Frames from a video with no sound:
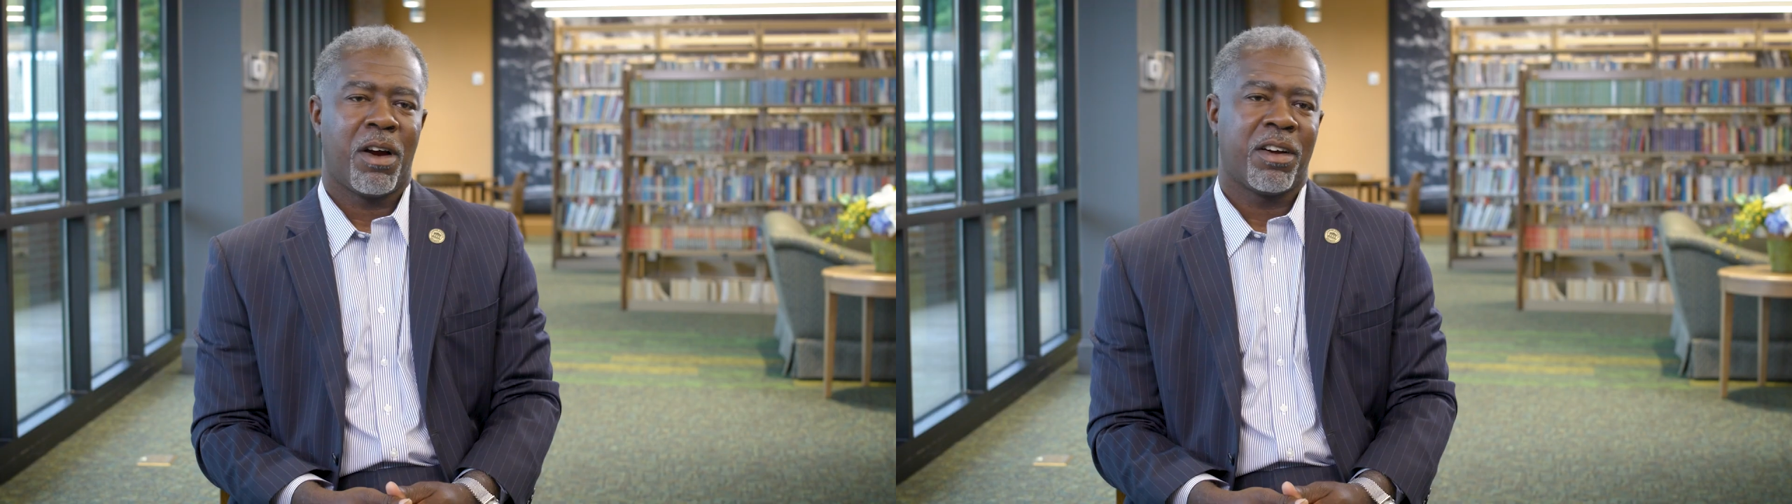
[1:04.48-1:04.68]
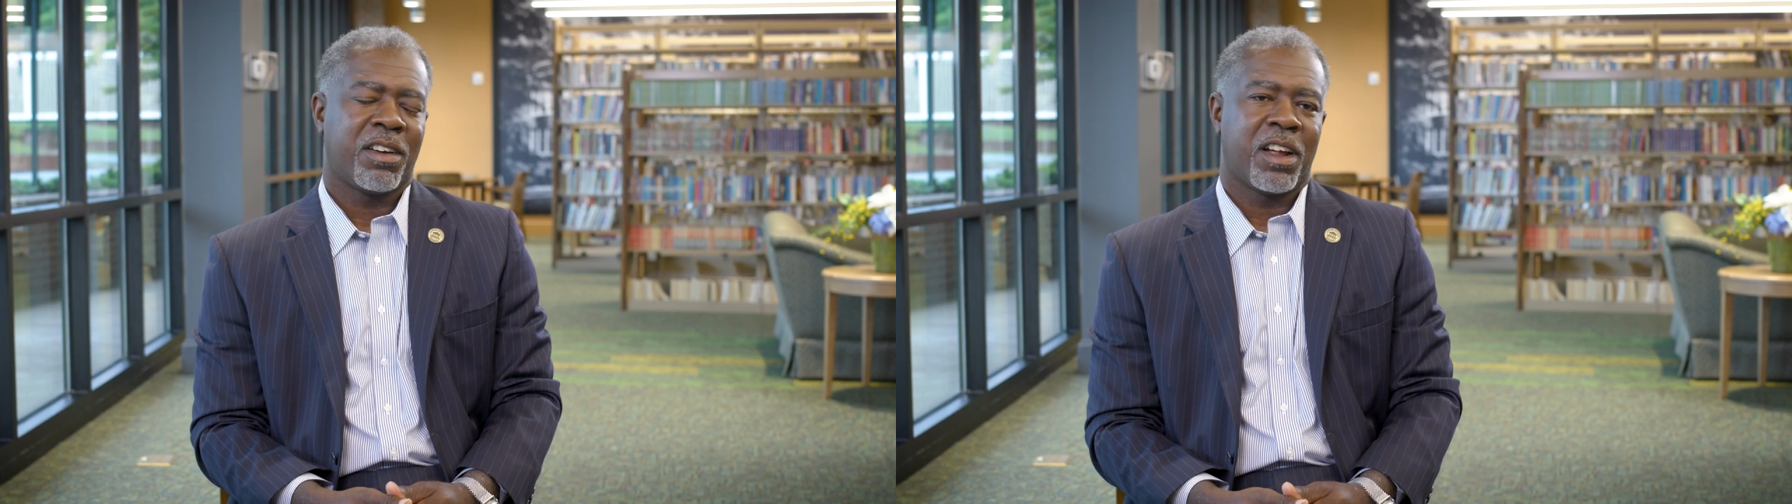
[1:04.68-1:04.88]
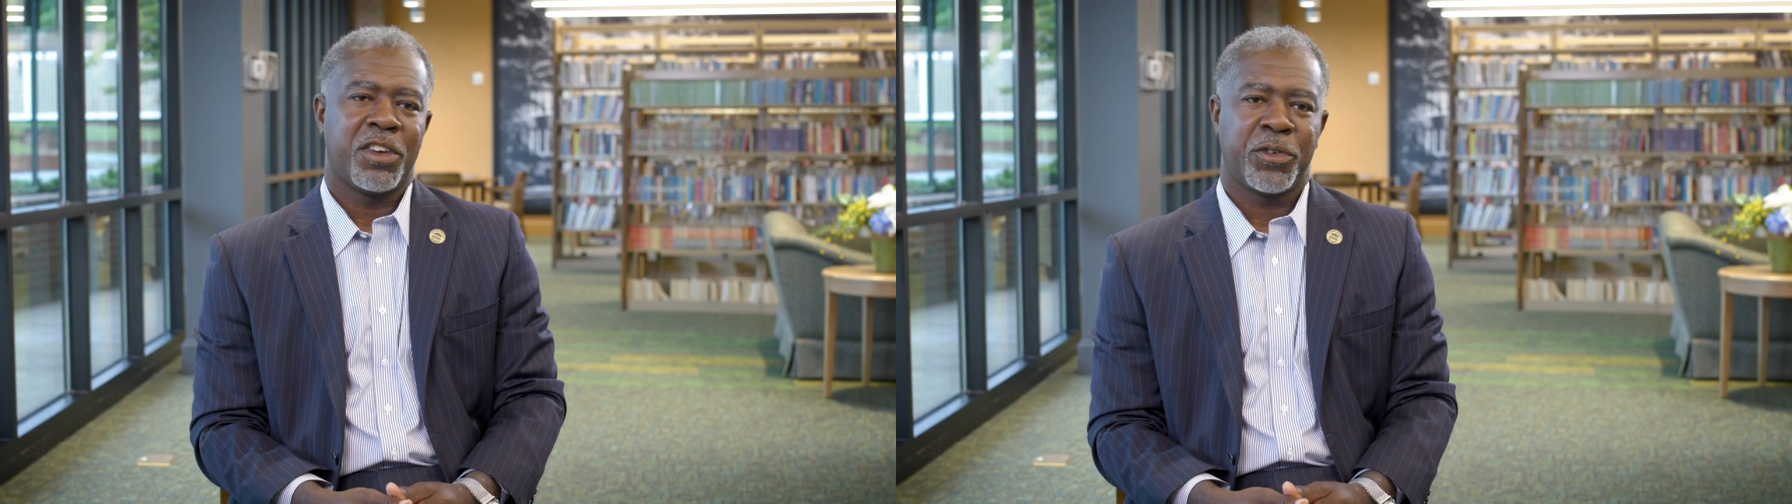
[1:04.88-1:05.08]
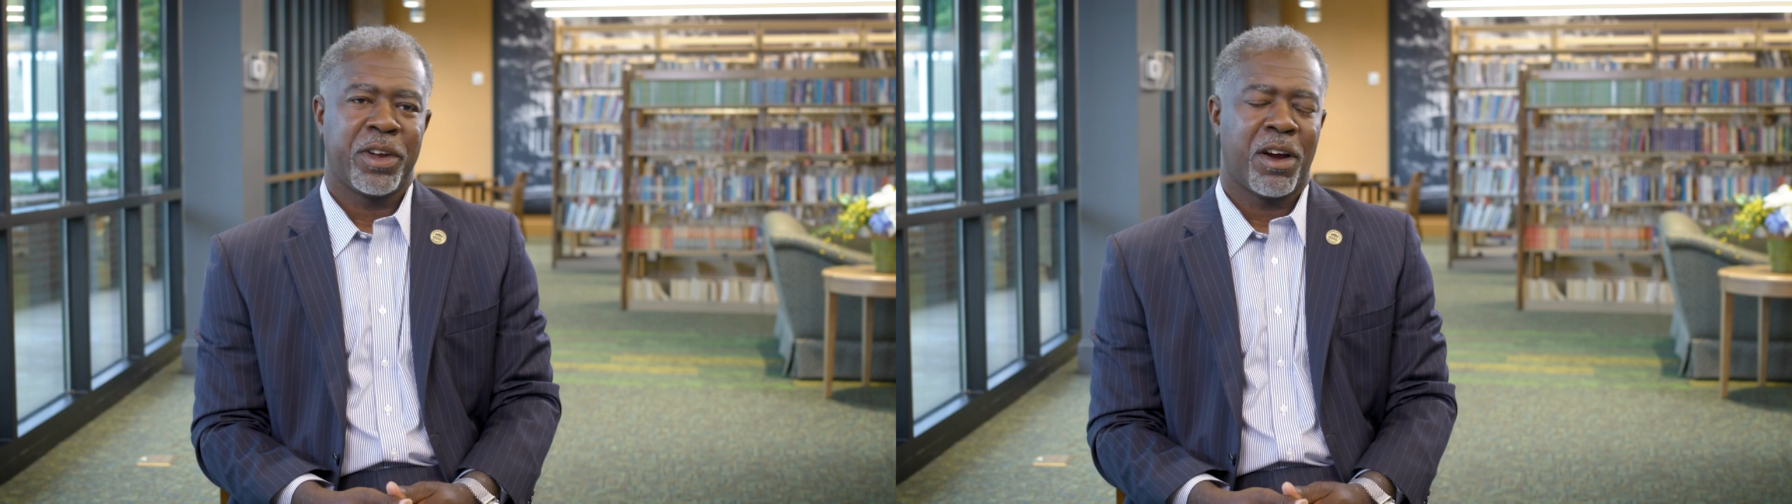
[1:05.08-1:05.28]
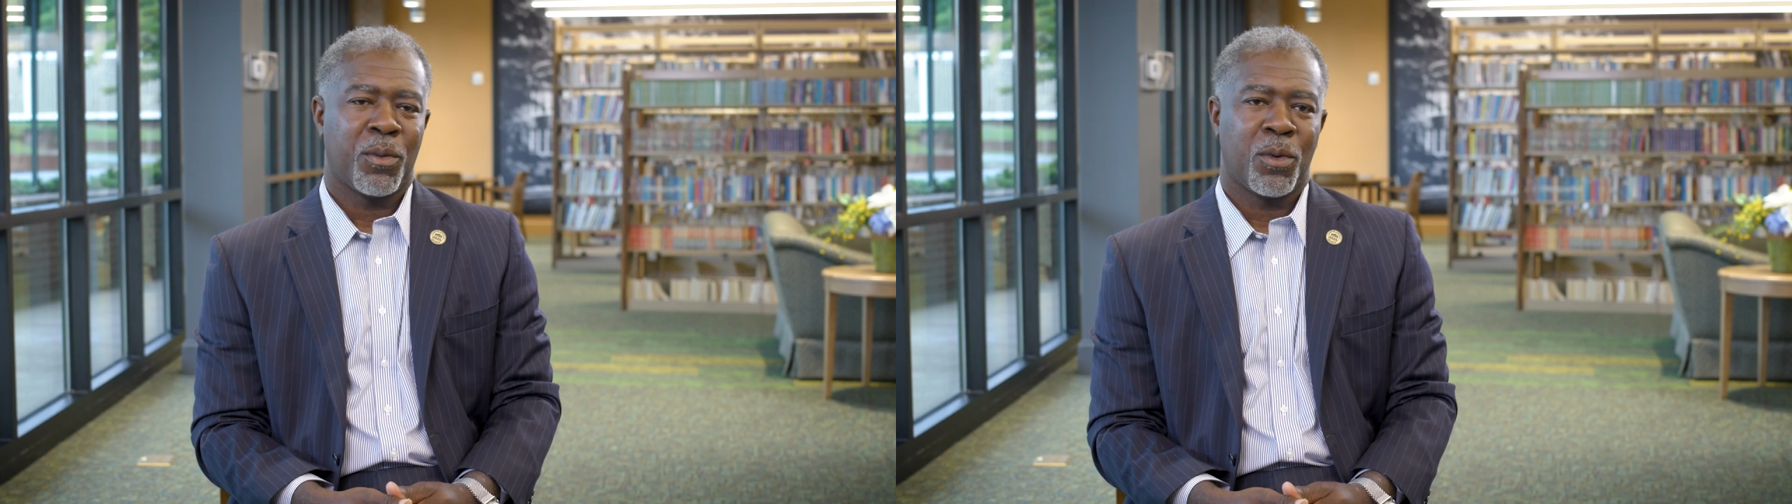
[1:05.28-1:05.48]
Our
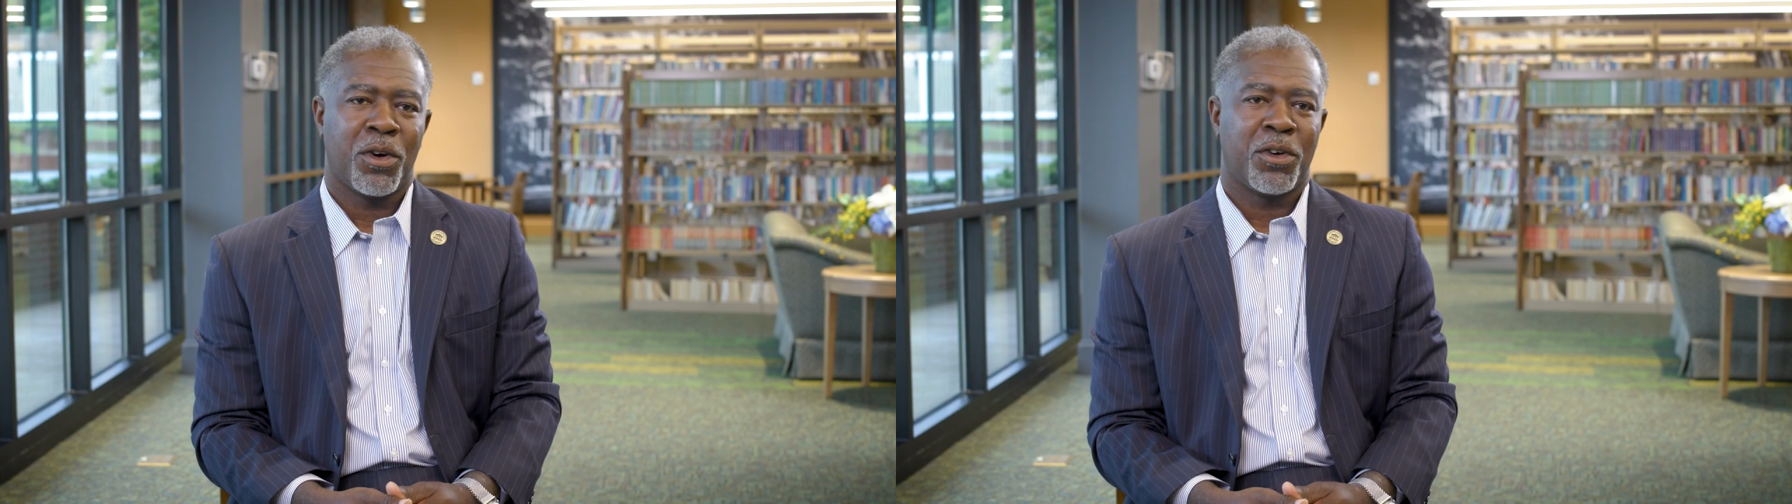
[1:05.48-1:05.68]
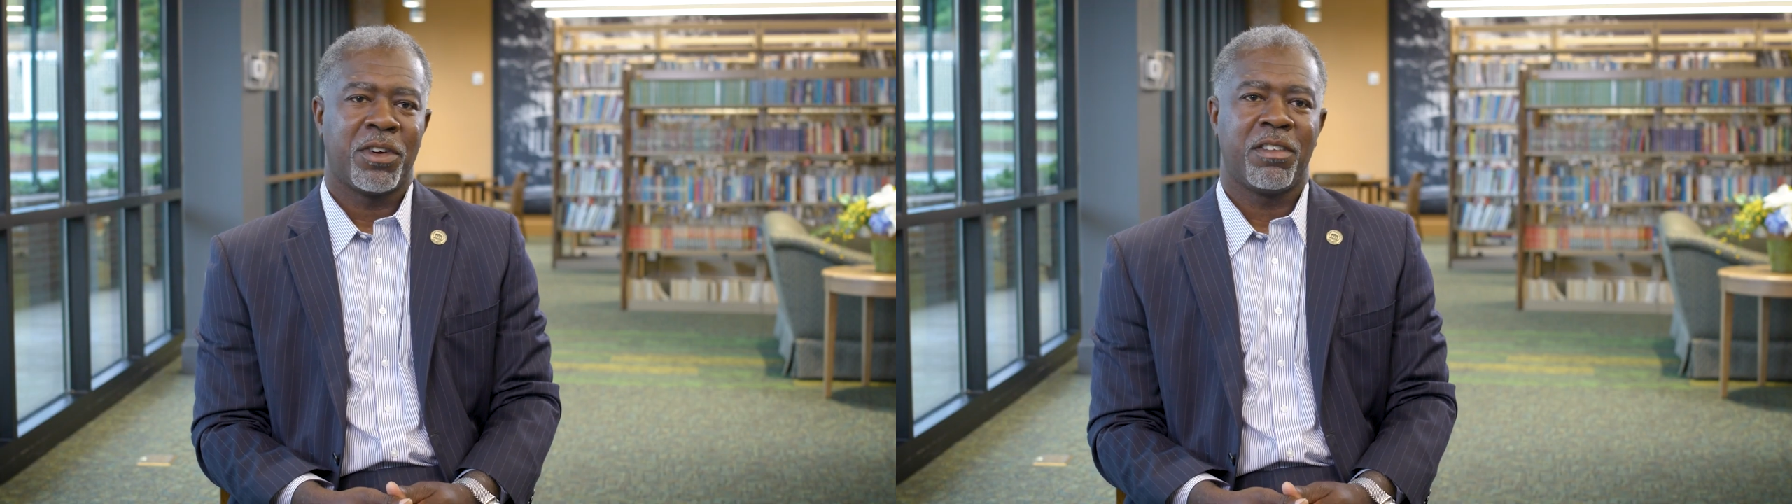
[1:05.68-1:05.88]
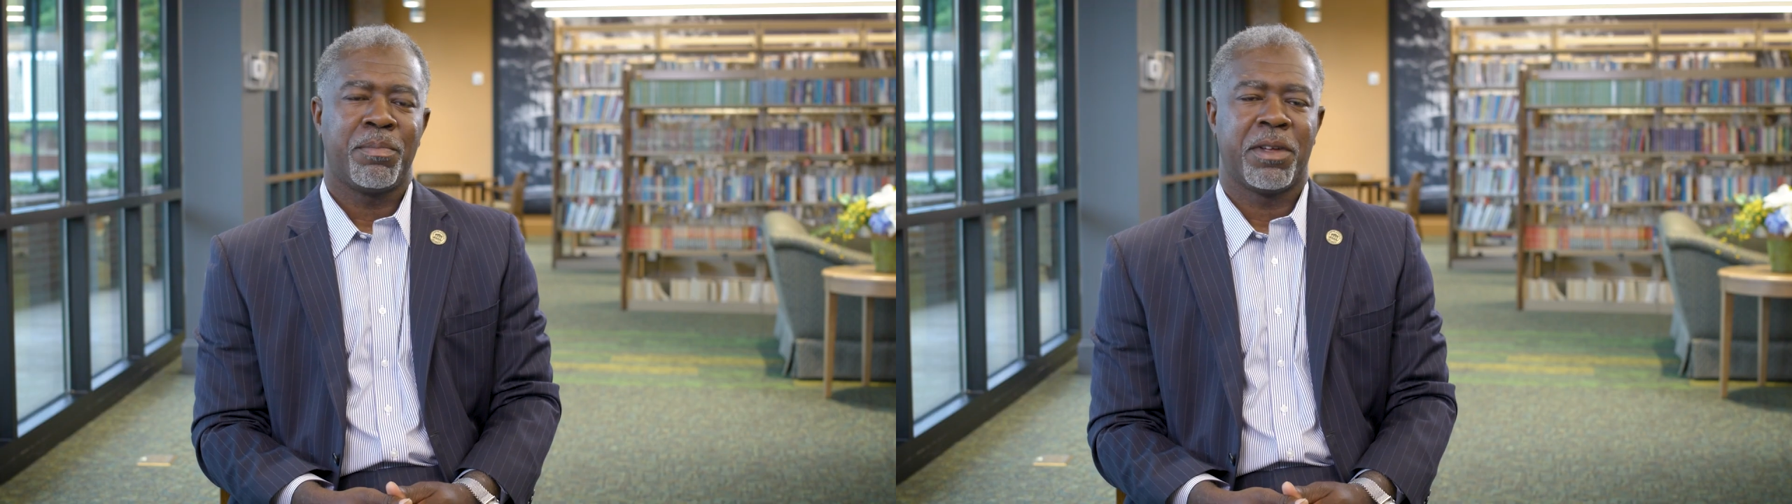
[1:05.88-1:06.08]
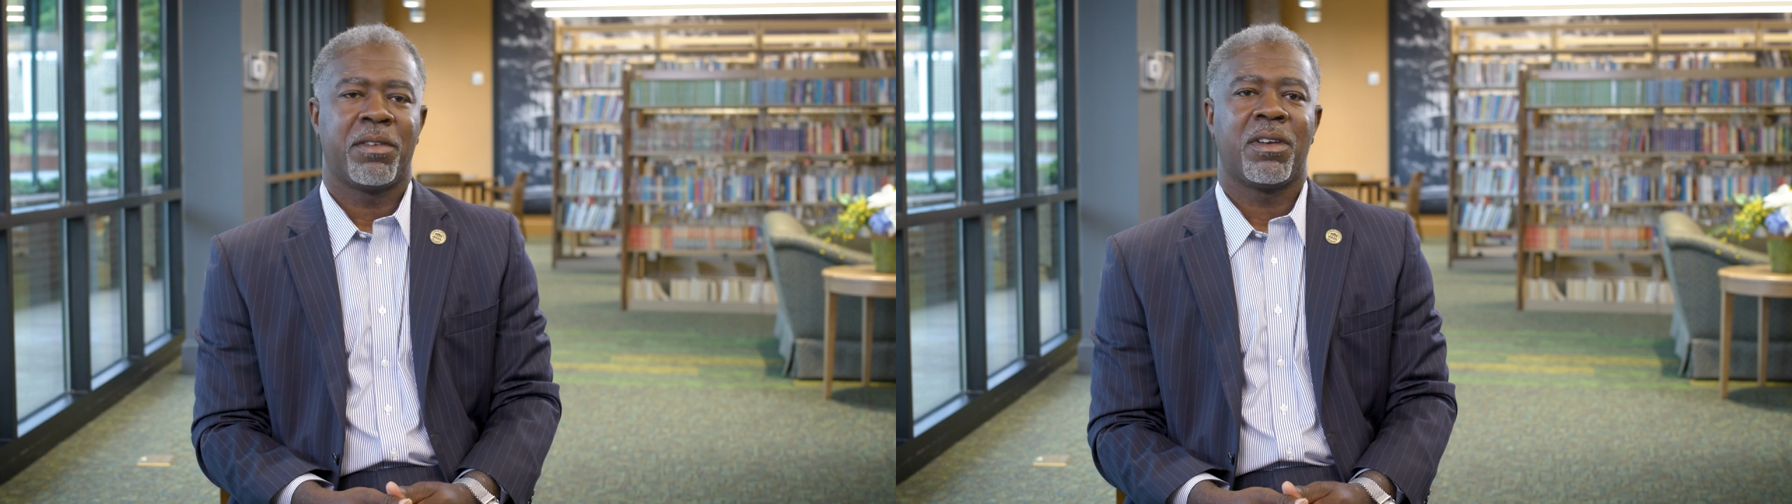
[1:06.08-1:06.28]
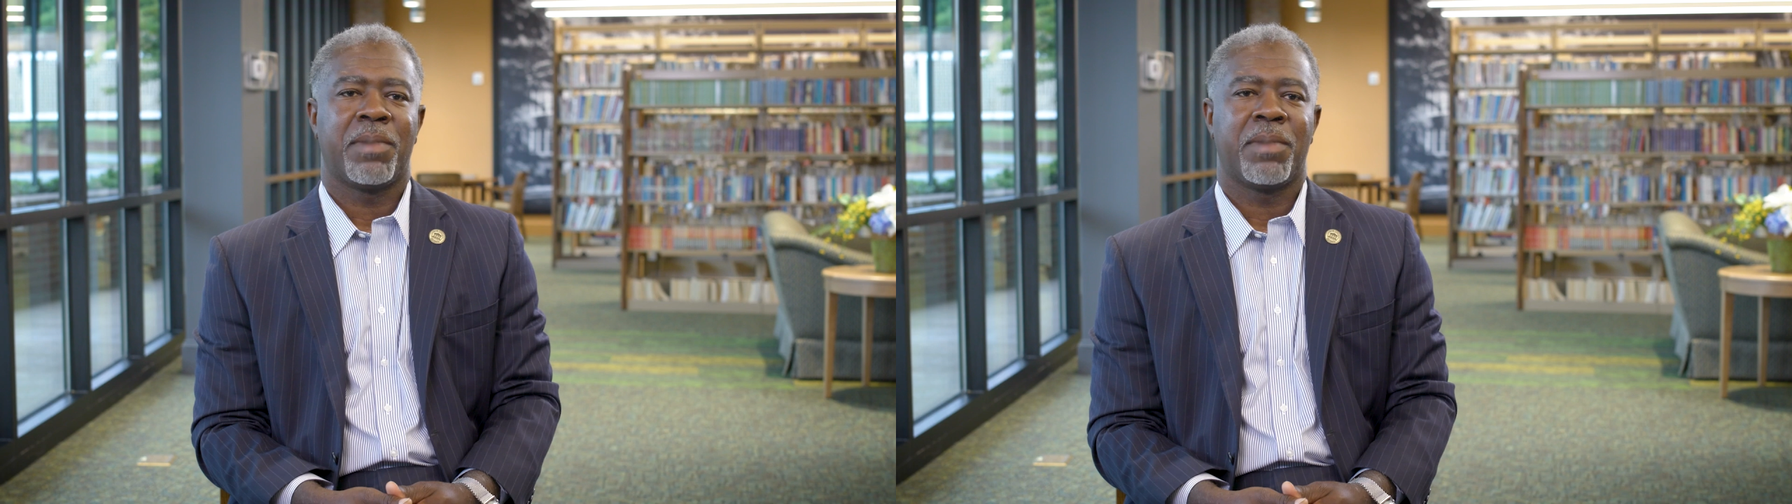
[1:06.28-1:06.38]
country, our world is built